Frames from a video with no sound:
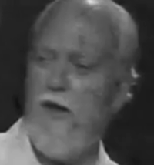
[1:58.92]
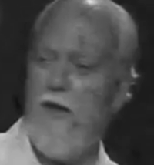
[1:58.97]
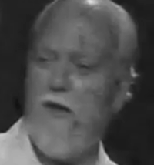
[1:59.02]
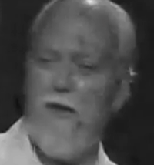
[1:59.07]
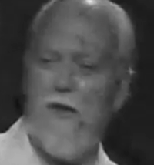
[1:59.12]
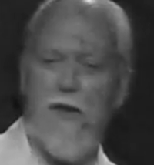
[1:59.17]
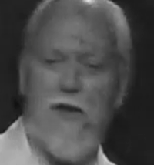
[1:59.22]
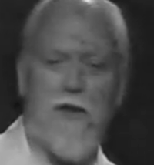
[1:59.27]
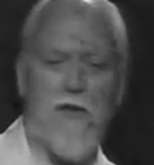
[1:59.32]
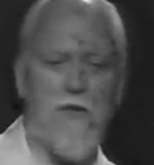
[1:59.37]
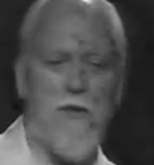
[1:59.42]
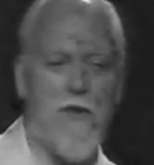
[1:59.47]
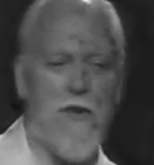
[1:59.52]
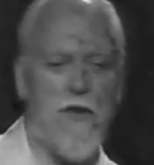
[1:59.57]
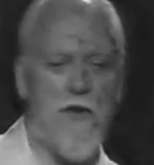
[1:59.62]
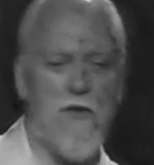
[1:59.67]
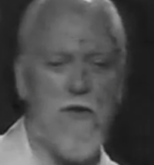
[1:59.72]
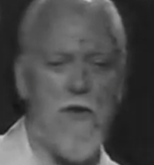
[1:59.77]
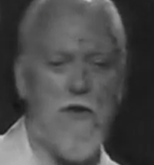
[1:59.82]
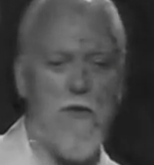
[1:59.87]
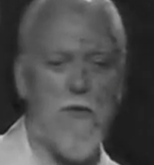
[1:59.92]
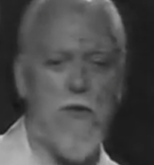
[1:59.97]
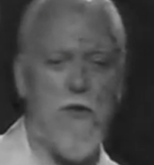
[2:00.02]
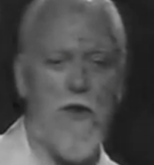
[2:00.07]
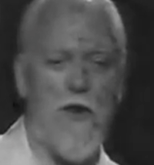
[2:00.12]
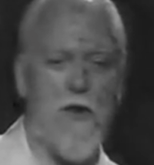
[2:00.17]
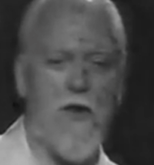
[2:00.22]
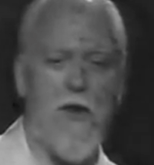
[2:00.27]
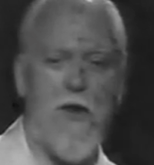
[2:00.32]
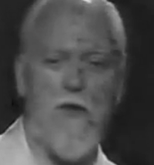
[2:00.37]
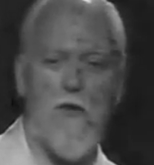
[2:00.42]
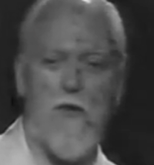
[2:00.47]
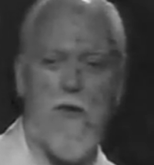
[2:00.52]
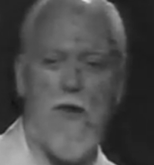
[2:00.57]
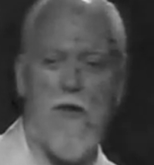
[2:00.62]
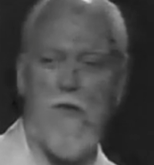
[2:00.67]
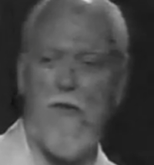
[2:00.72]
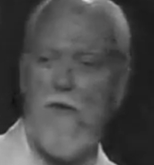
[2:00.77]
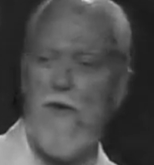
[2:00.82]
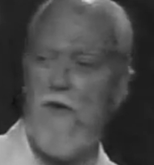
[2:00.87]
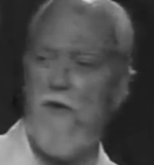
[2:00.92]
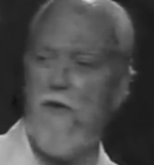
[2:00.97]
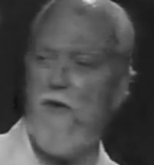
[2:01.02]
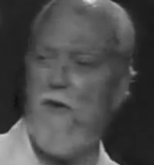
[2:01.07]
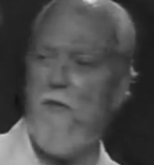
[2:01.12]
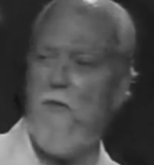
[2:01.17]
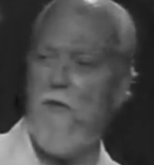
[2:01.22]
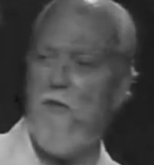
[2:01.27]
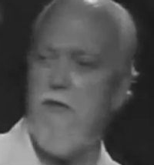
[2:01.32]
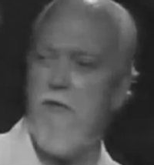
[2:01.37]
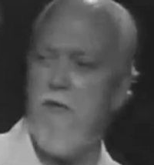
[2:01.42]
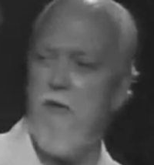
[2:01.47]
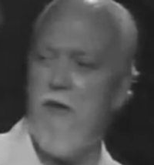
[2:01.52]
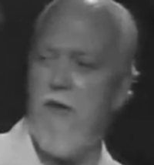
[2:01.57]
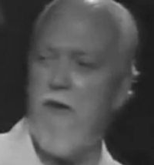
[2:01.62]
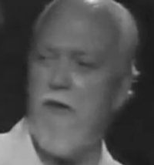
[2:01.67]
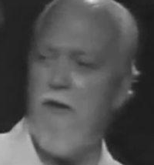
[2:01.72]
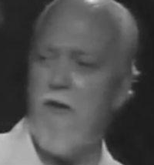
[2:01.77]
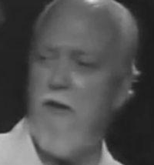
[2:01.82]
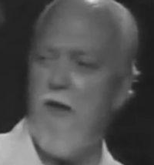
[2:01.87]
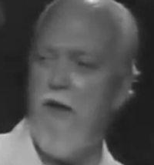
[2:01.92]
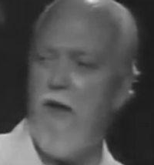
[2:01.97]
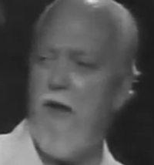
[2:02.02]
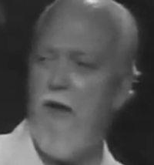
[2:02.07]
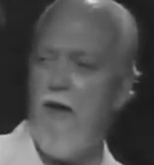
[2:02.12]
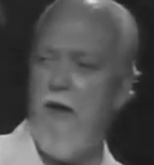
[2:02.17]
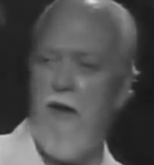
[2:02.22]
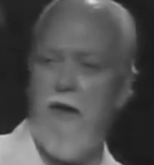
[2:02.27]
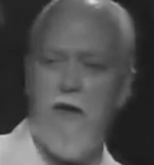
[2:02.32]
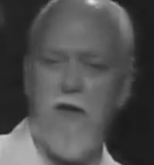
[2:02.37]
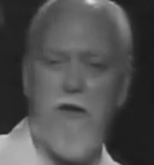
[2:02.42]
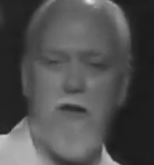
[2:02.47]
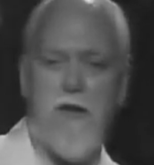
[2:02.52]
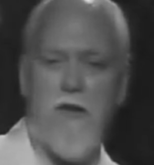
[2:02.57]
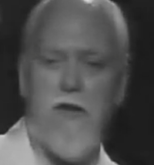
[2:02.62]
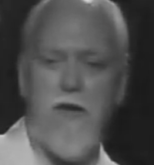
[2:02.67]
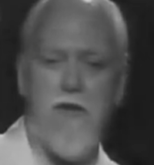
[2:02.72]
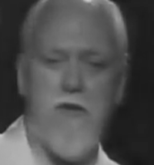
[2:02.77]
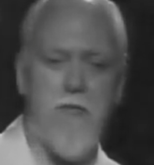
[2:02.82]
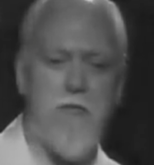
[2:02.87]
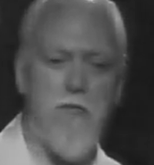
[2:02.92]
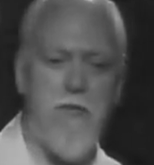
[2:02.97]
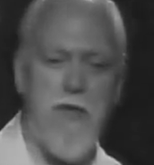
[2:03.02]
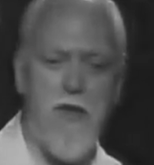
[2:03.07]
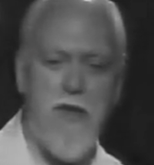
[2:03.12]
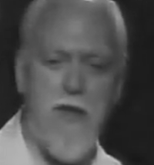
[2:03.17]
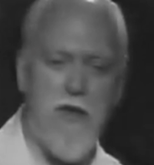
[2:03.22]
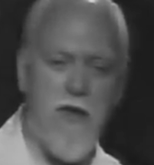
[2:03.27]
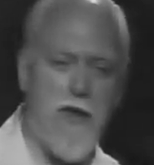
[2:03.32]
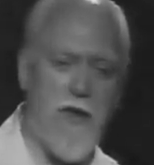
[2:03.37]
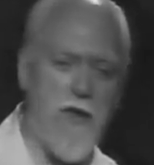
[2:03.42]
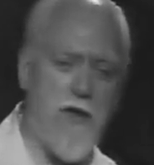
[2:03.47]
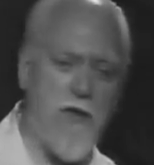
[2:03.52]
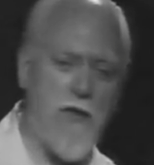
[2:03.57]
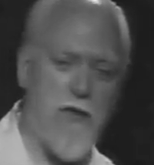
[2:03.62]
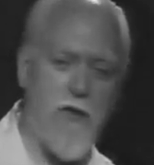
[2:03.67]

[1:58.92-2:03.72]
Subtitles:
And yet here he is. He's walking around. He seems real. And yet he's mean